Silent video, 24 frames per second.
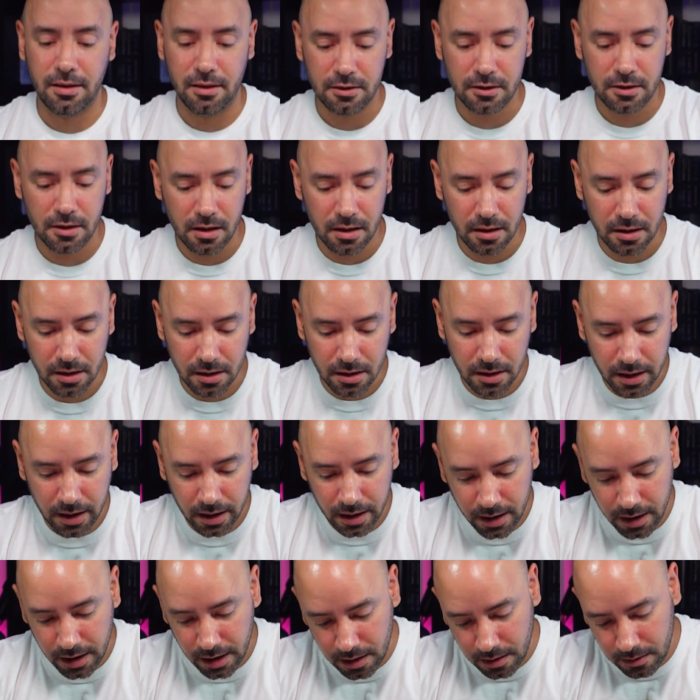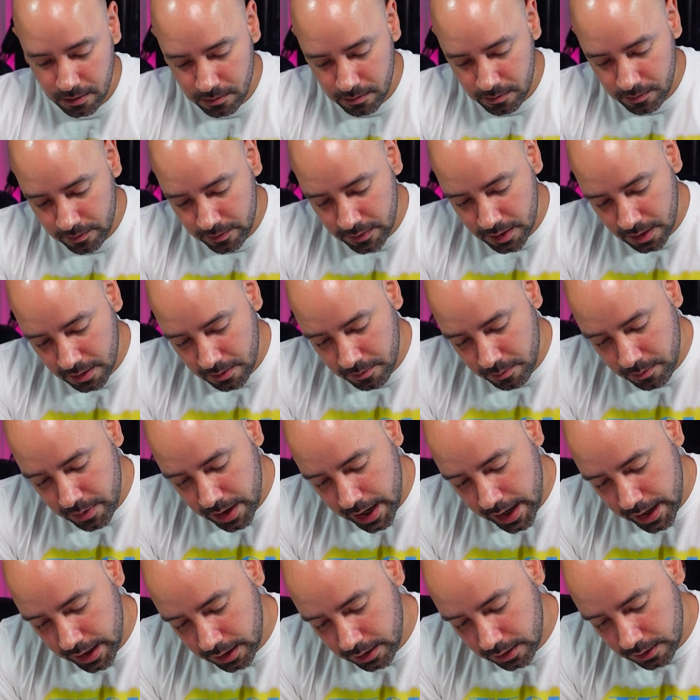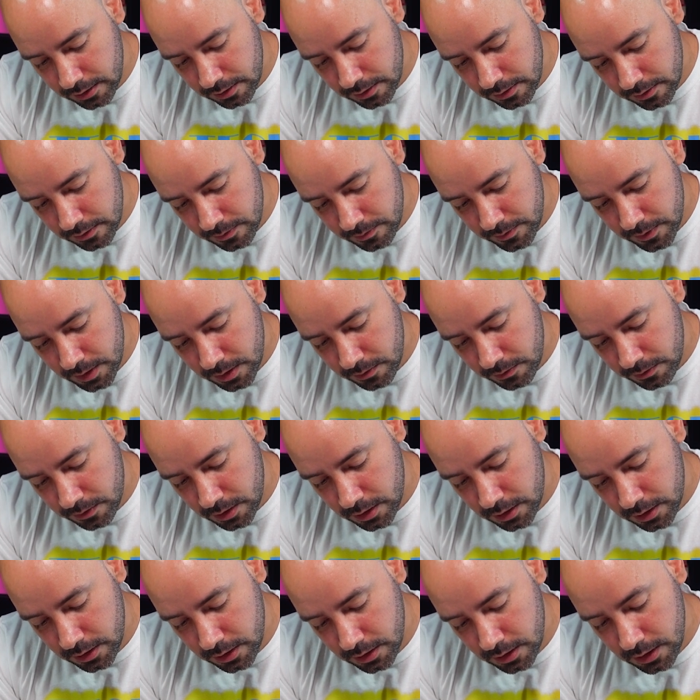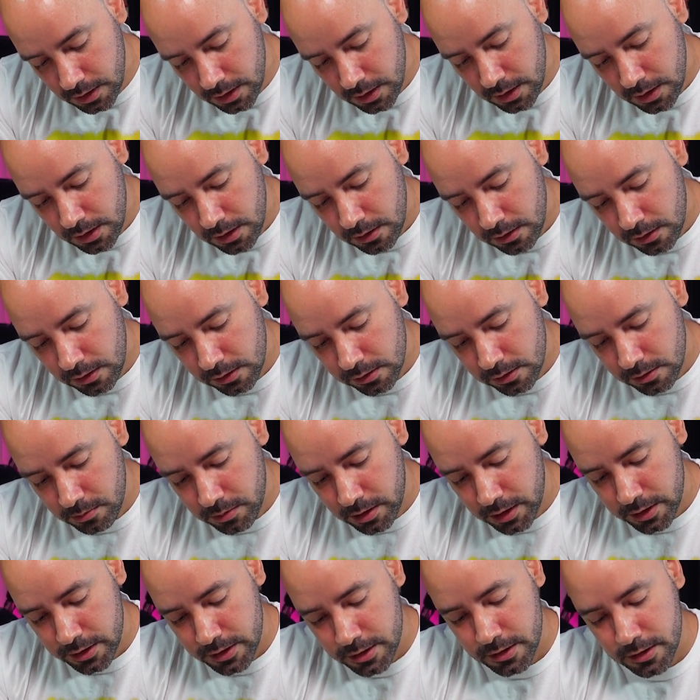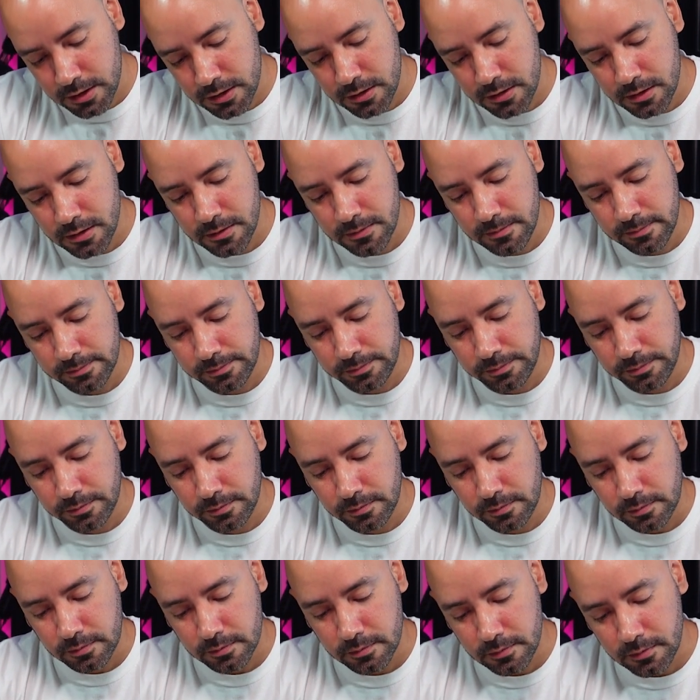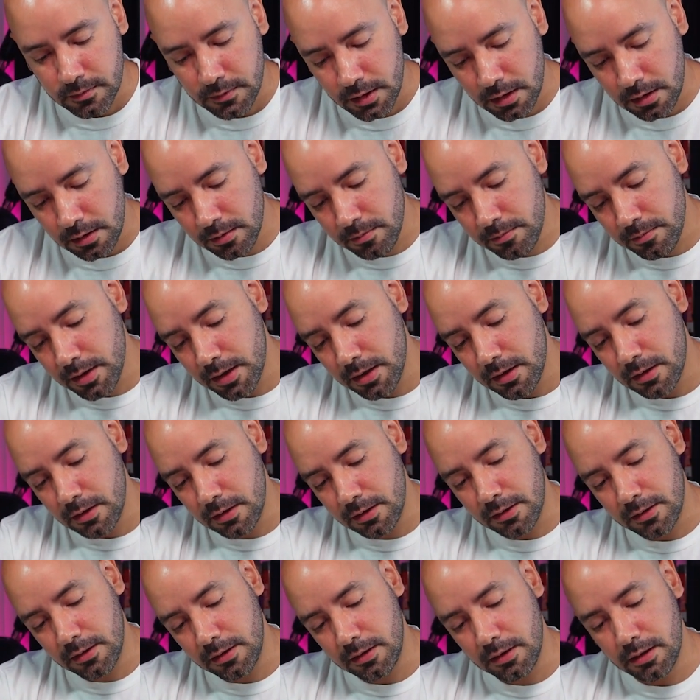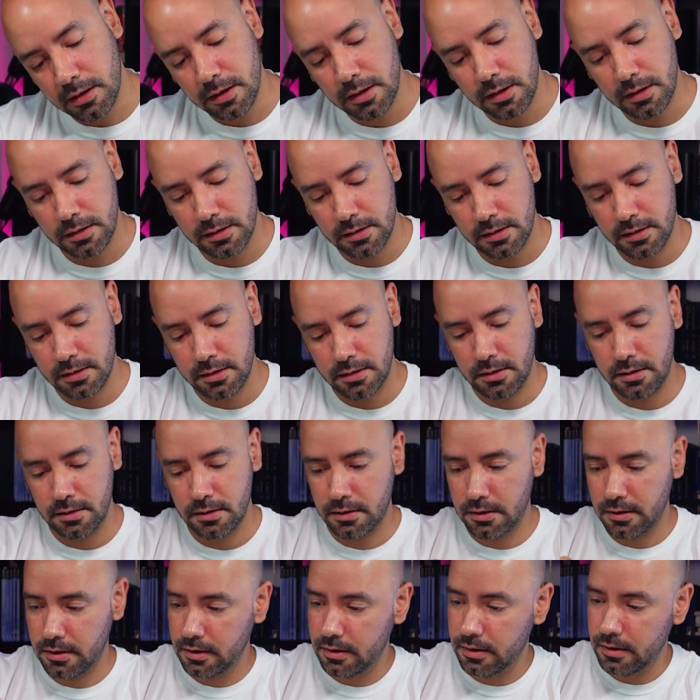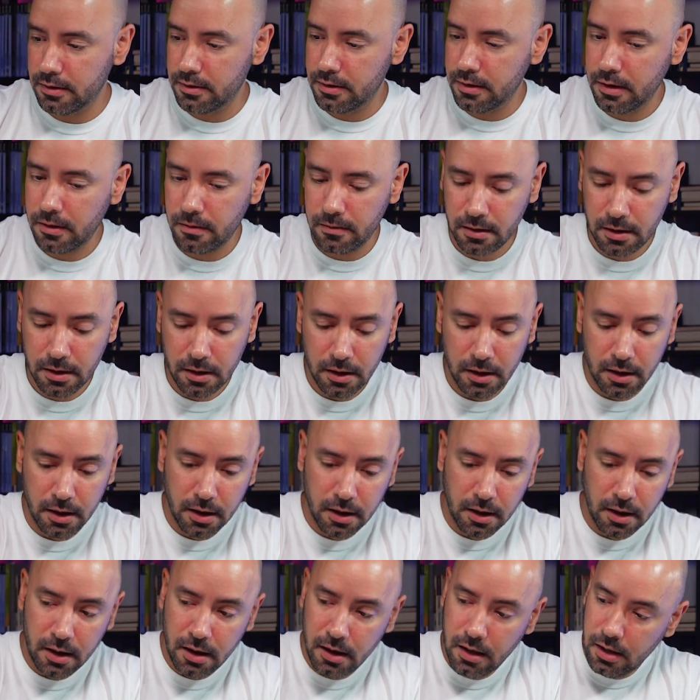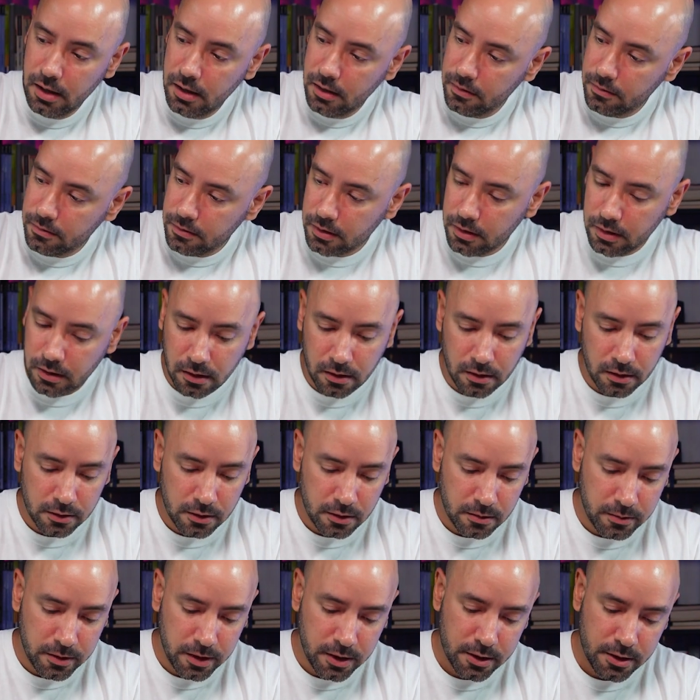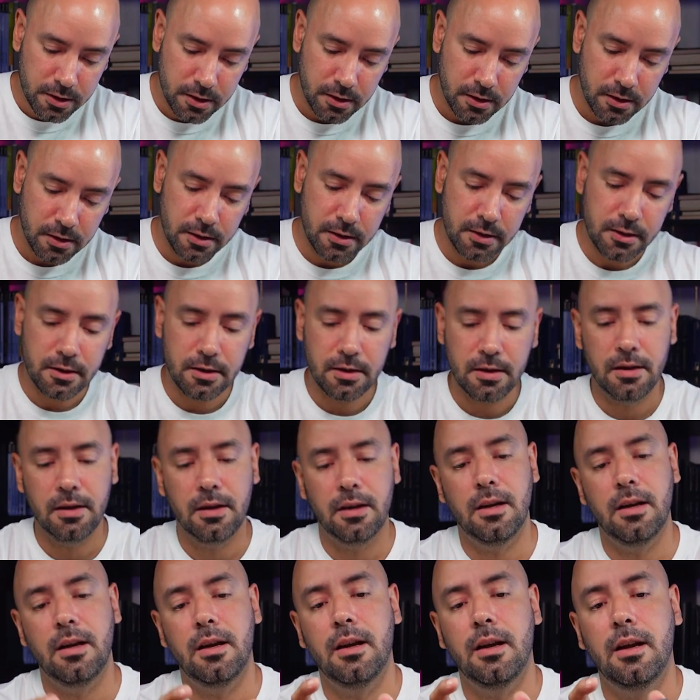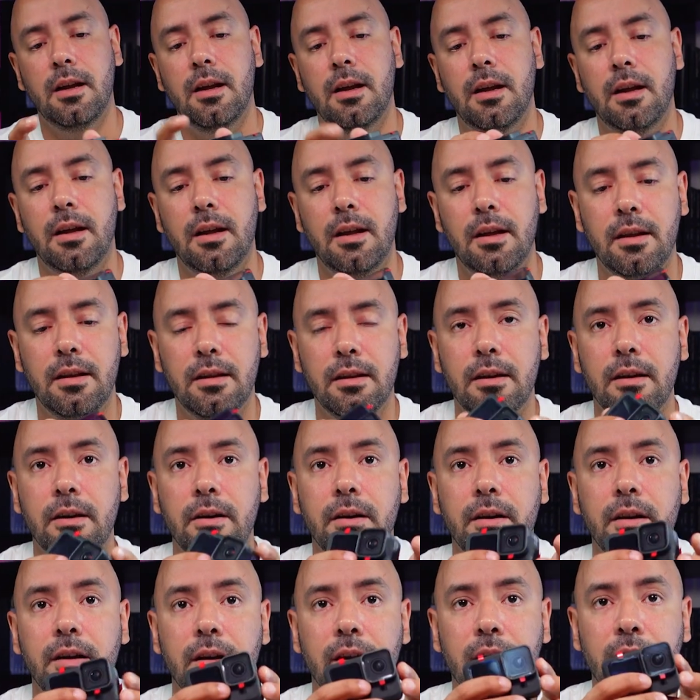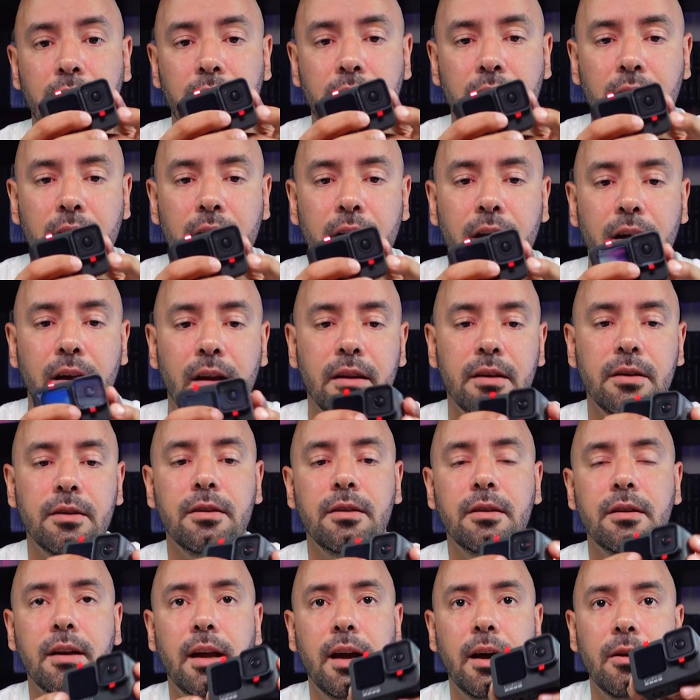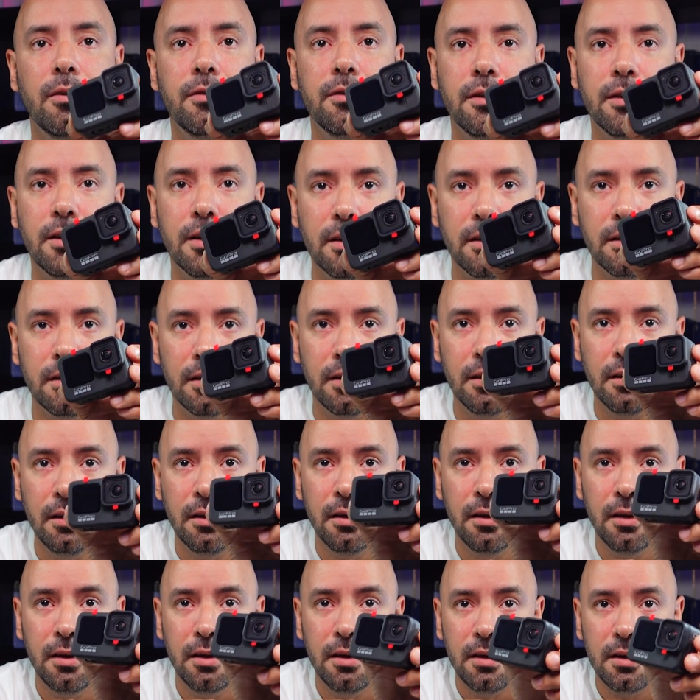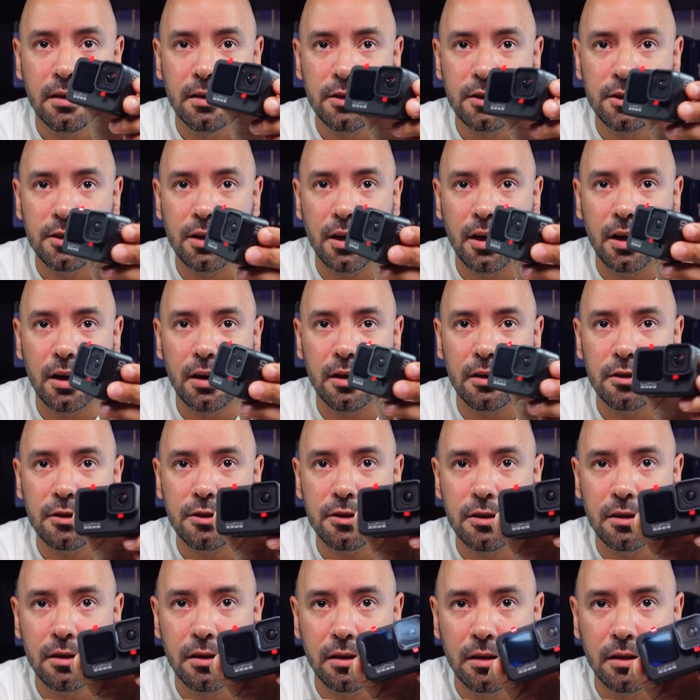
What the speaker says: Something that came back from older versions, let me check this out, from older version is that now you can change